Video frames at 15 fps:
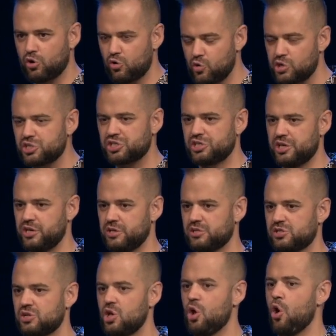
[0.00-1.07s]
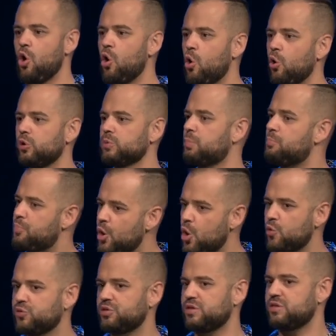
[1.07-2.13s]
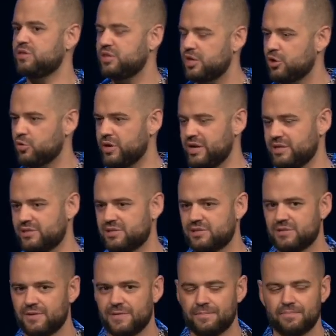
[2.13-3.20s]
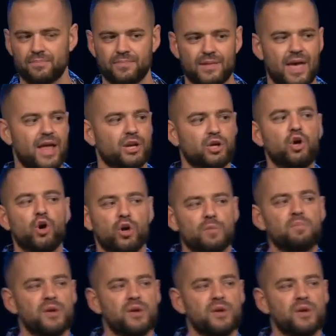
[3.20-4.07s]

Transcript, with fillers: Christians hold both theories and could